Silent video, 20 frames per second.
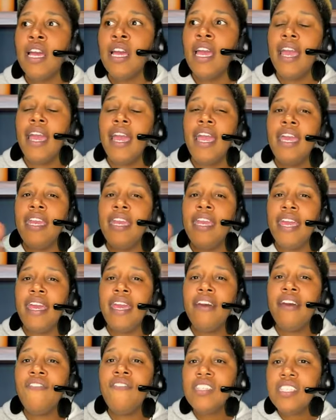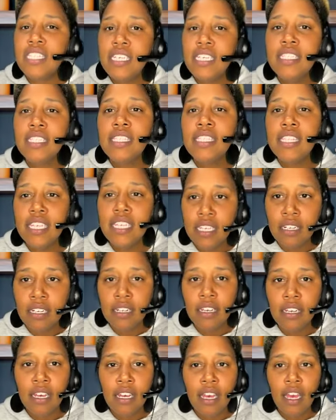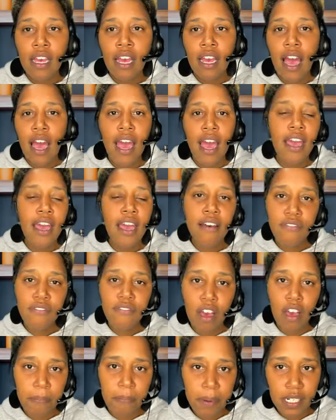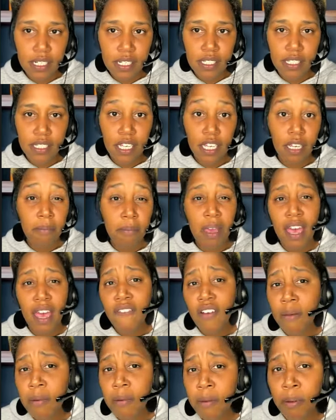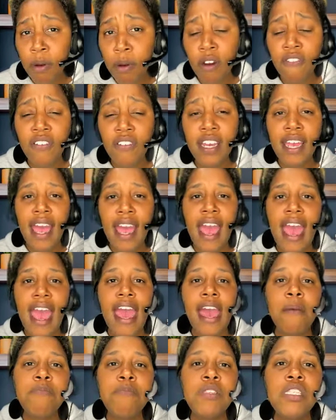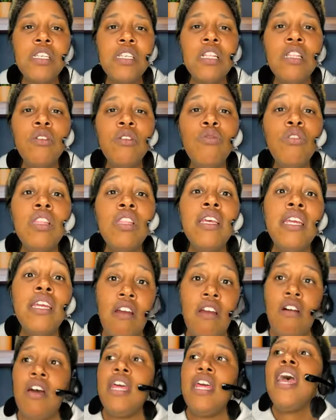And ever since then, I have not been the same. Have I been perfect? Absolutely not.